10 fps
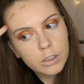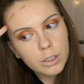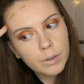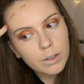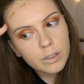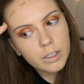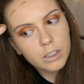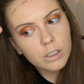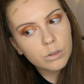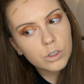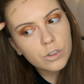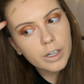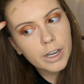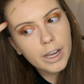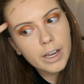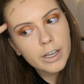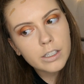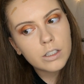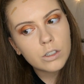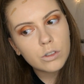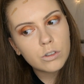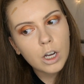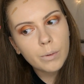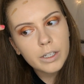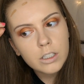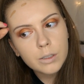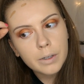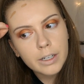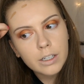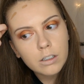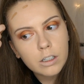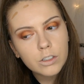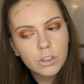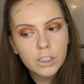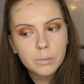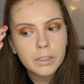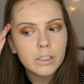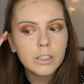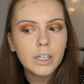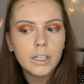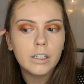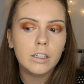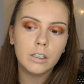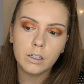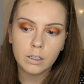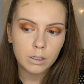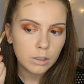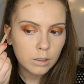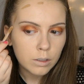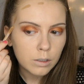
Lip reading: Does anyone else get these little stray hairs that just go into it? Oh, it drives me insane. As